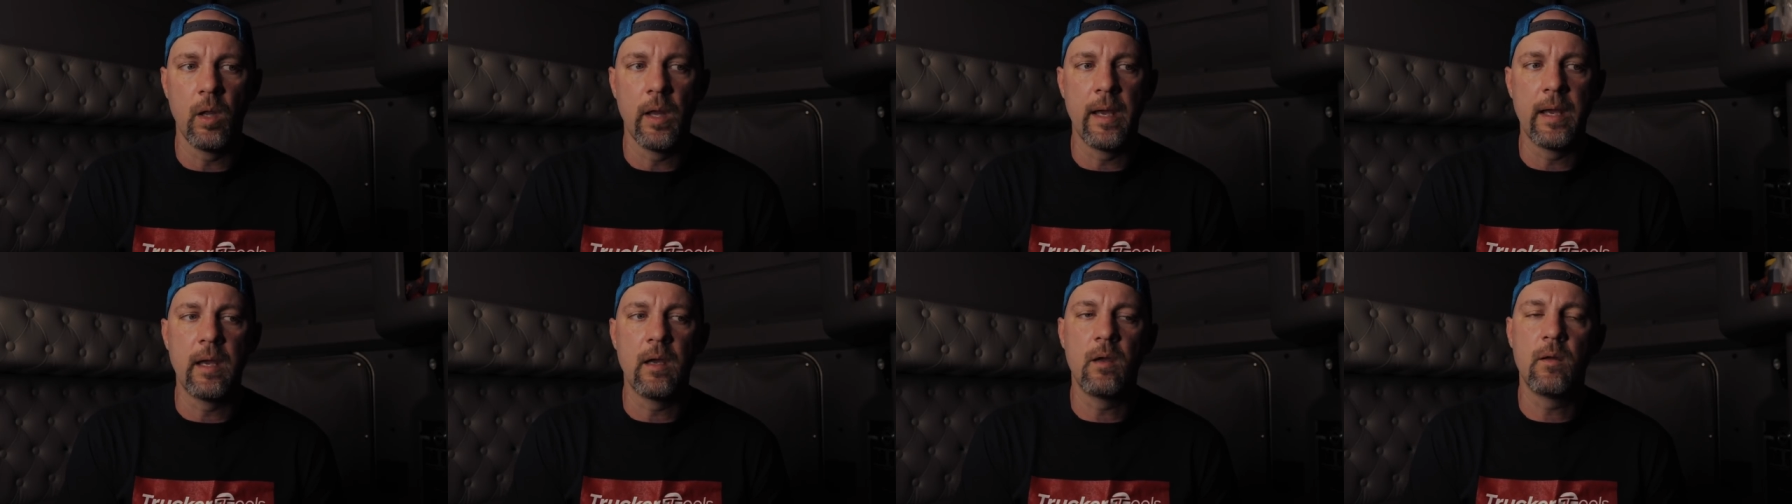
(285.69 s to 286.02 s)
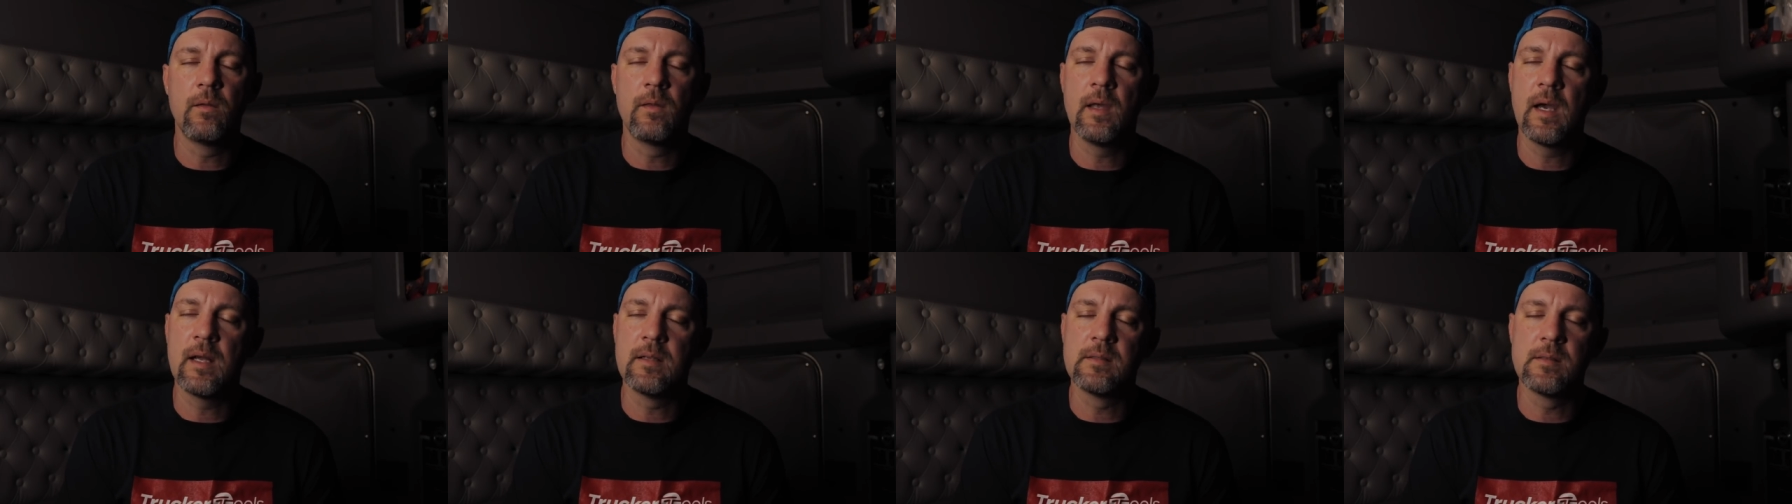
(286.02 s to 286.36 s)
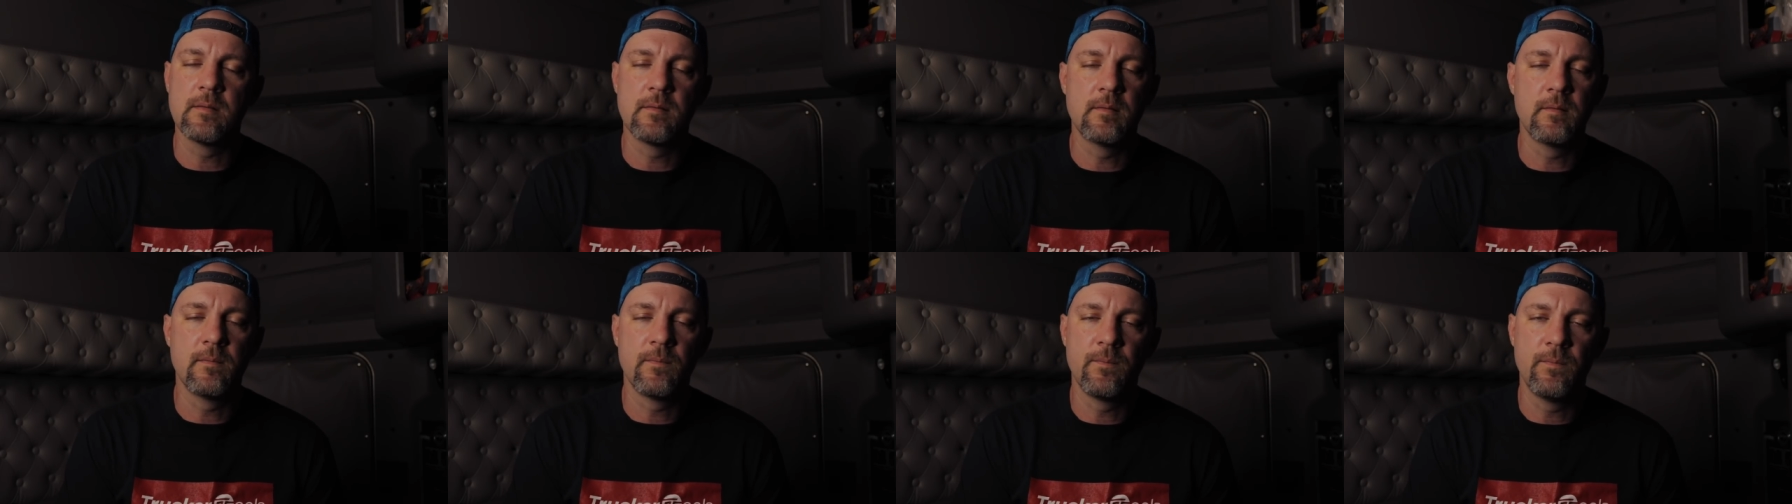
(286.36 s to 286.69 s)
Like
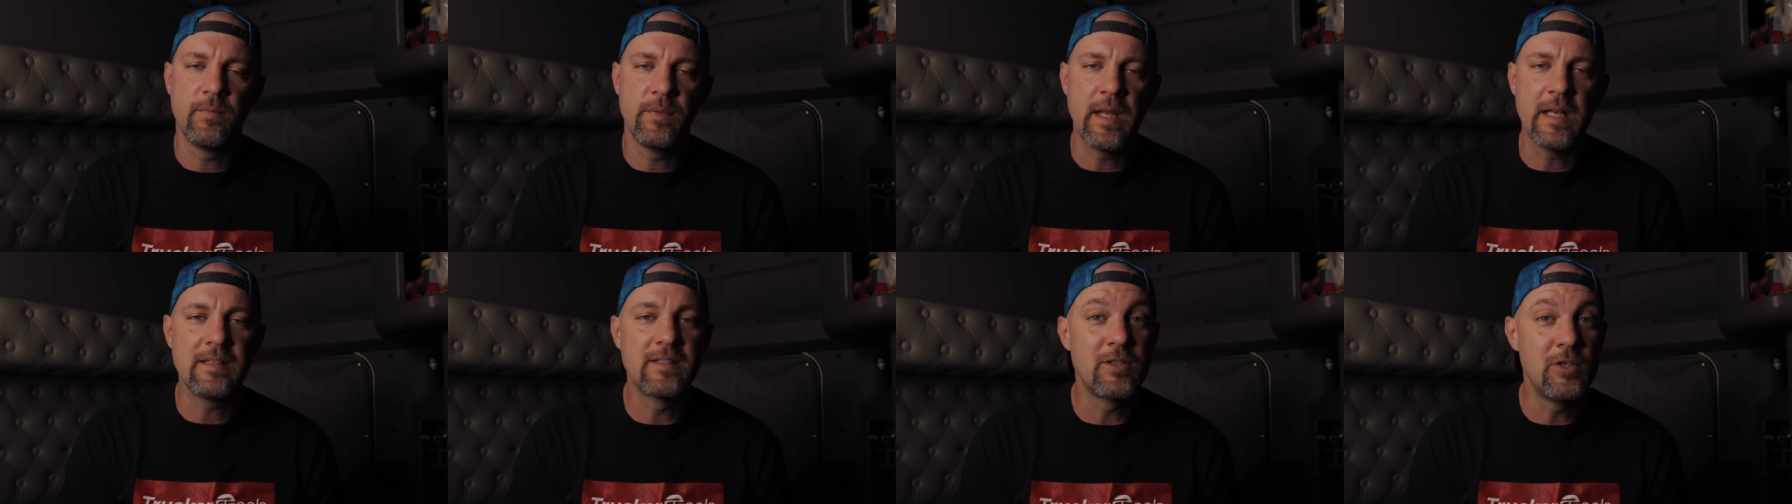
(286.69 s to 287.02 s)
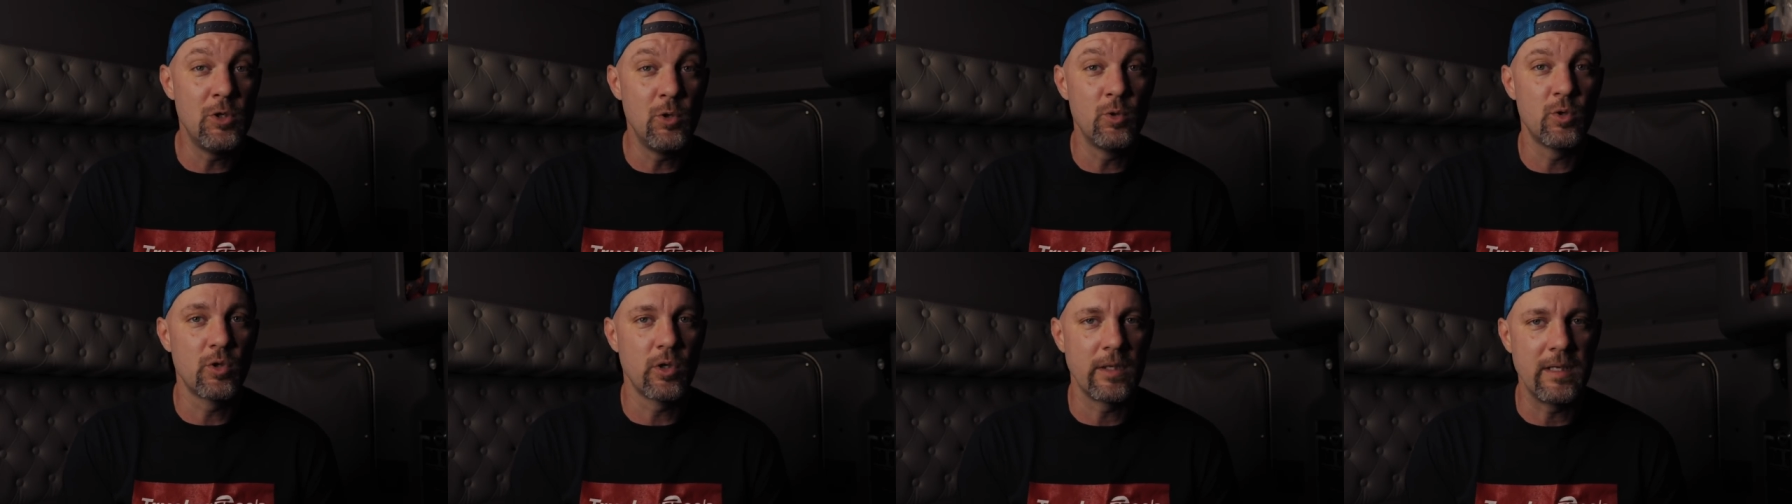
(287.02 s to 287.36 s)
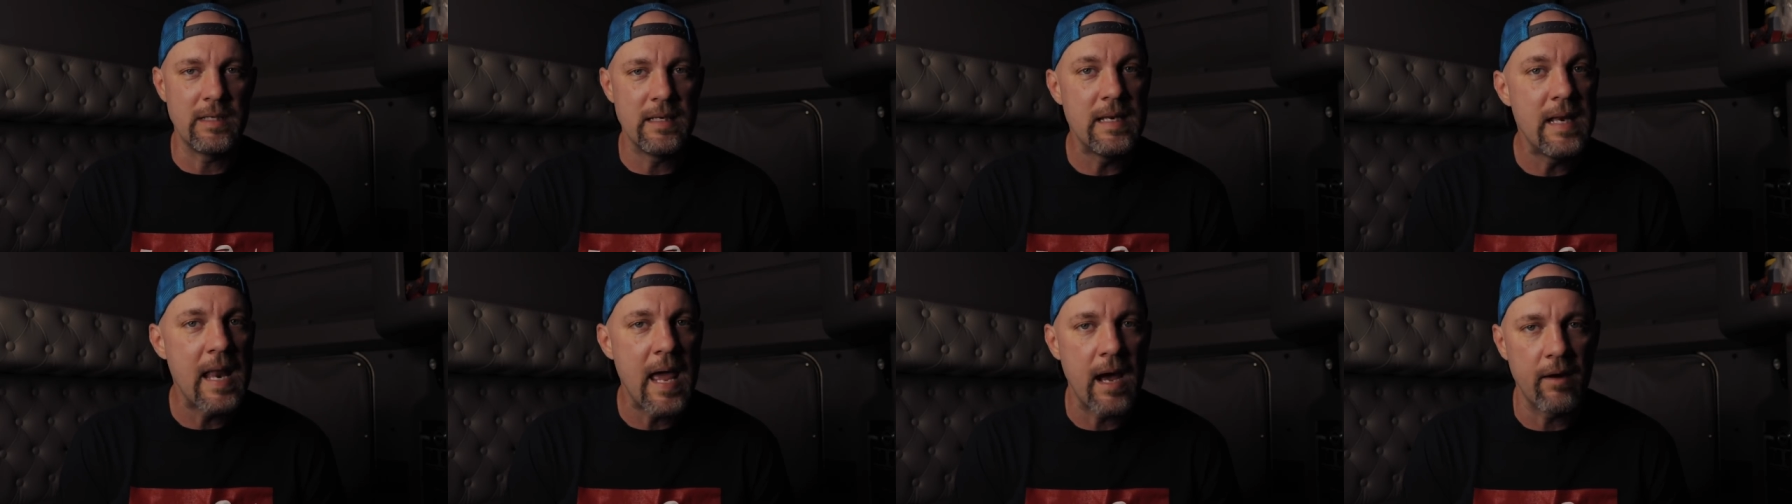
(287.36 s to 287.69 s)
that's that's usually
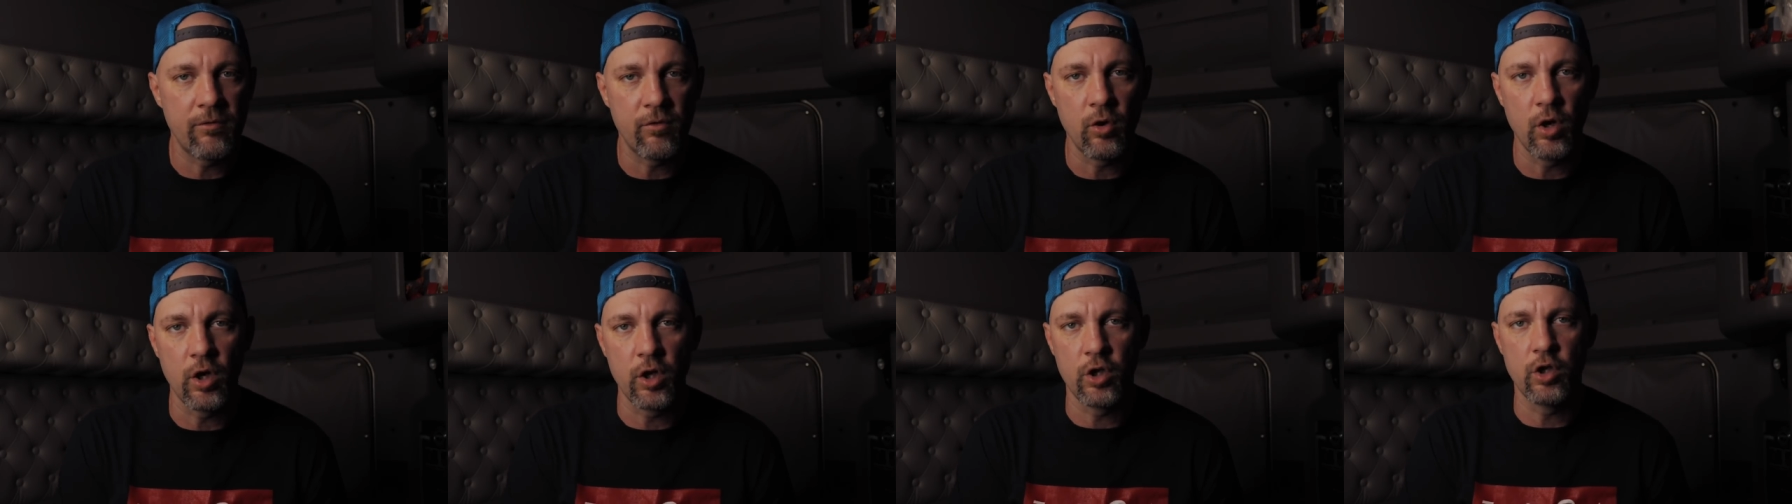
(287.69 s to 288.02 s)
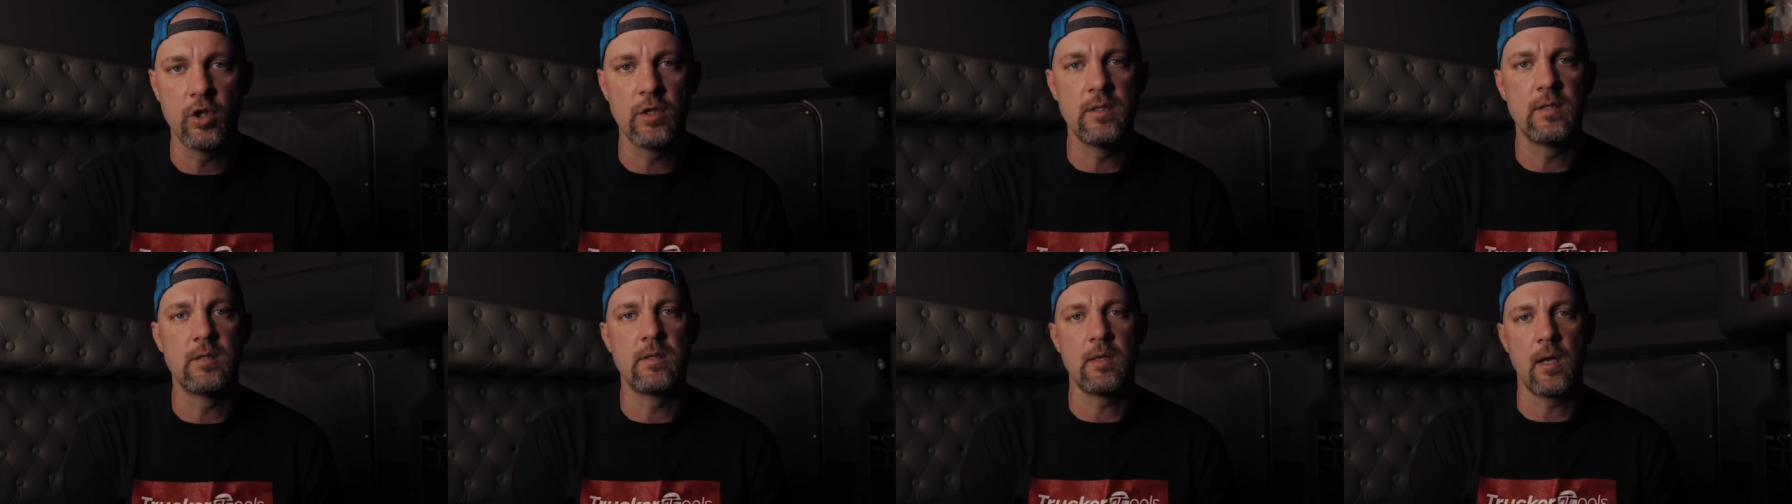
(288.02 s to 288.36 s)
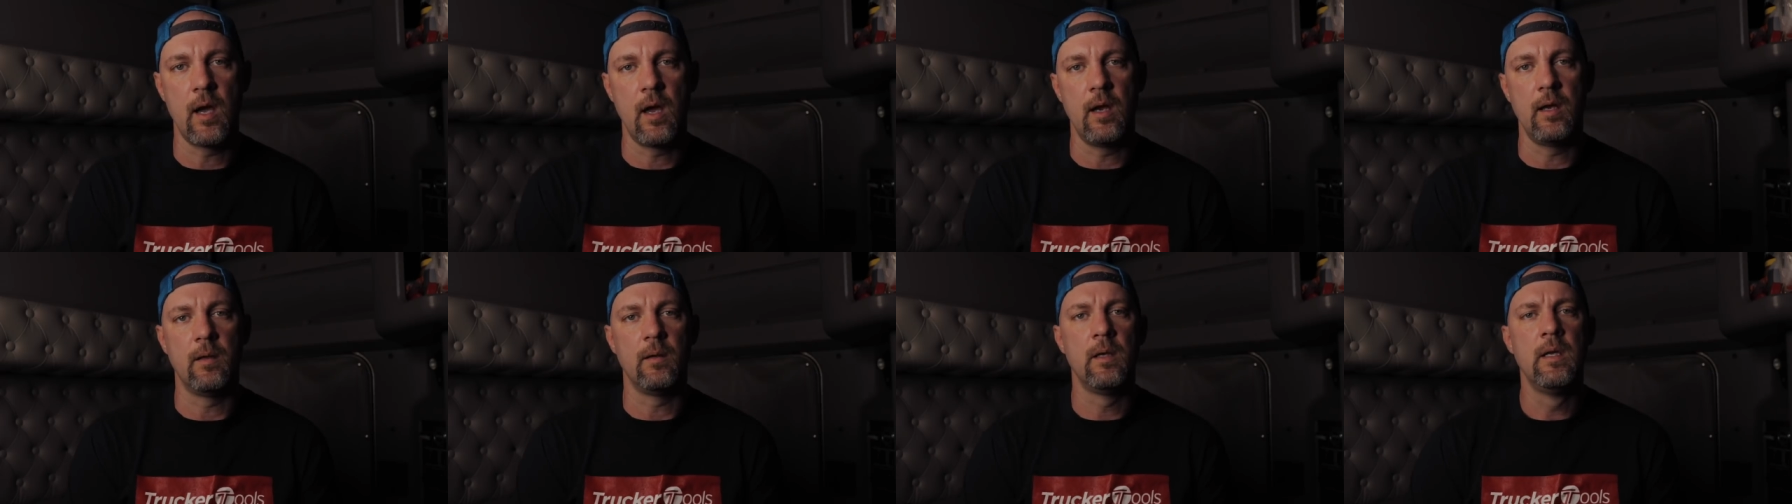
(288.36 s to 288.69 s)
never a good
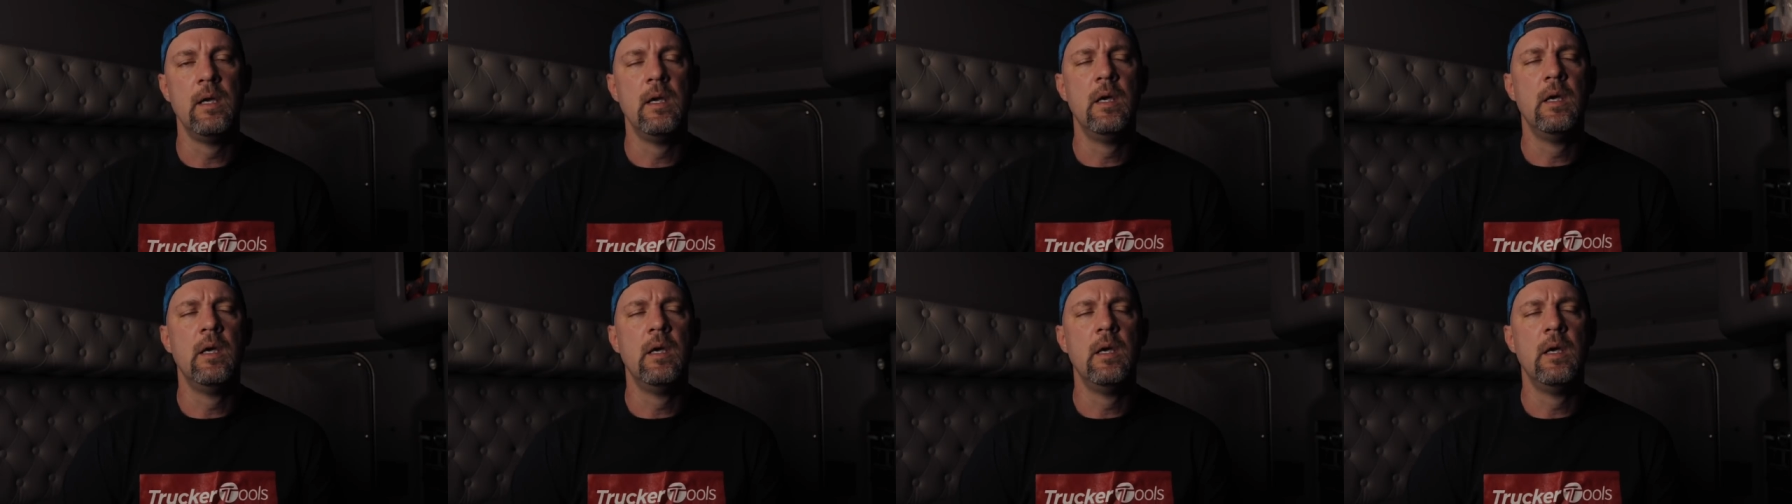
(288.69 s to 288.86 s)
sign.